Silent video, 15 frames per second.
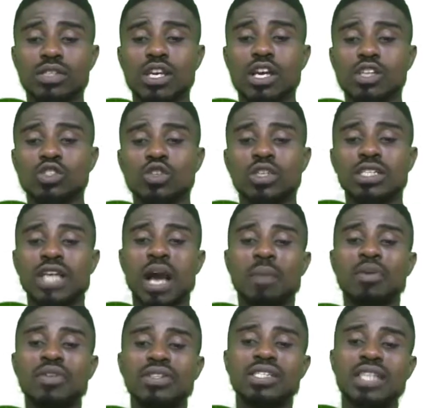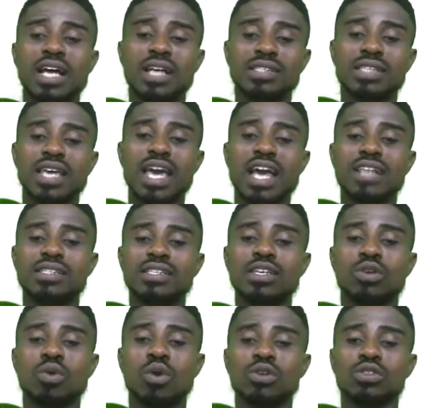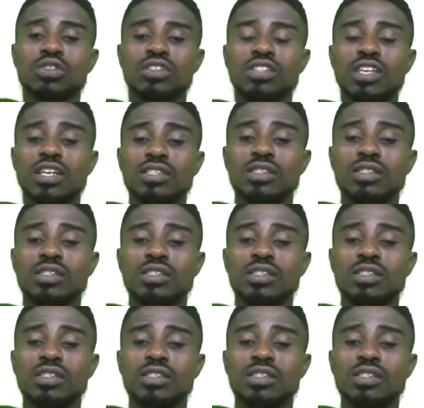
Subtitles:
So it can be written as x equal to 6